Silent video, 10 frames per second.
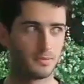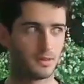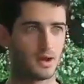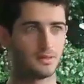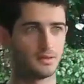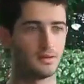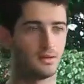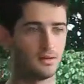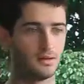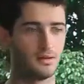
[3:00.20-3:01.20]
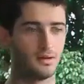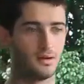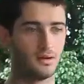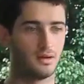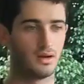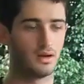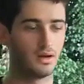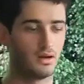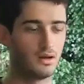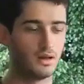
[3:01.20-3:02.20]
people are either
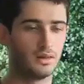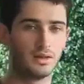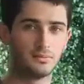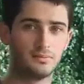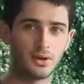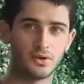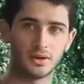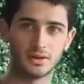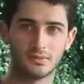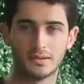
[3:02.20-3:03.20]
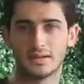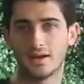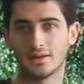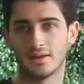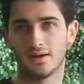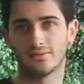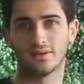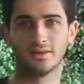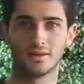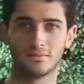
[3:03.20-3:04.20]
going a little bit down in
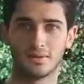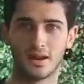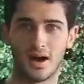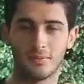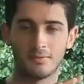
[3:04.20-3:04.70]
life, a little bit